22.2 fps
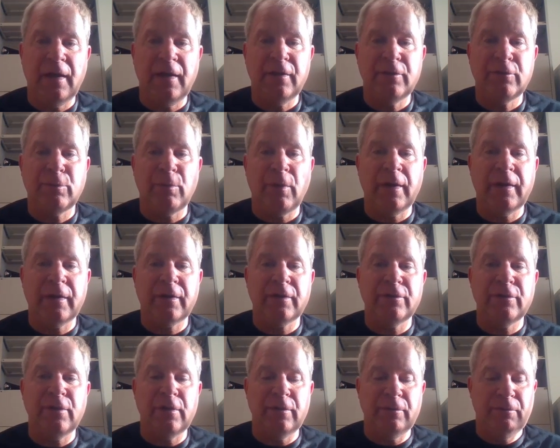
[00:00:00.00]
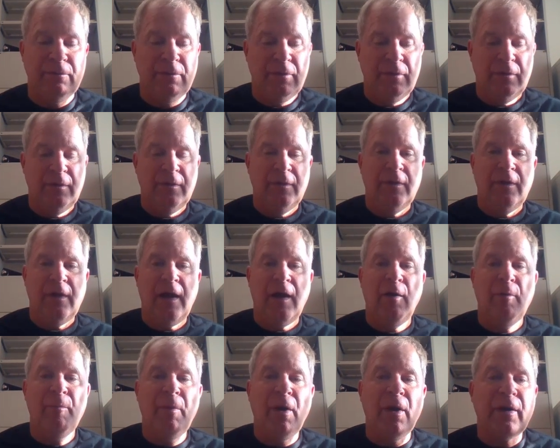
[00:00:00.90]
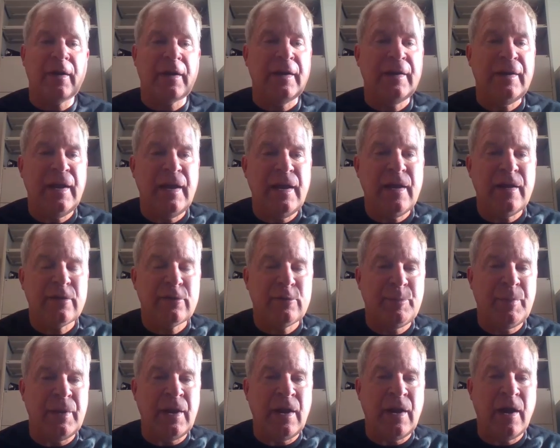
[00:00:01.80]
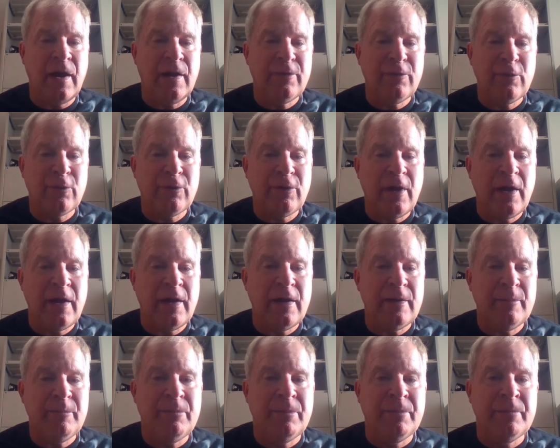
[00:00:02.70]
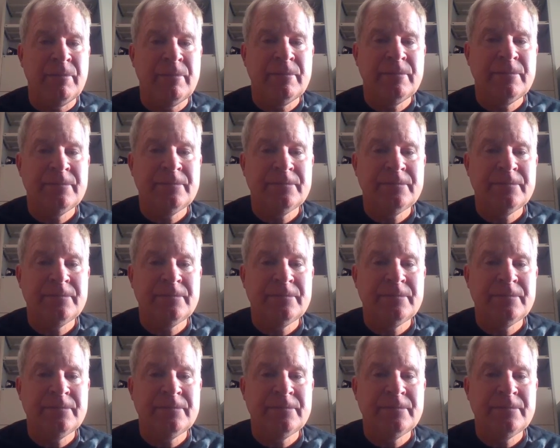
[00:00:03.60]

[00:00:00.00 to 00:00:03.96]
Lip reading: yeah, that's right, because I'll mark an X behind their name.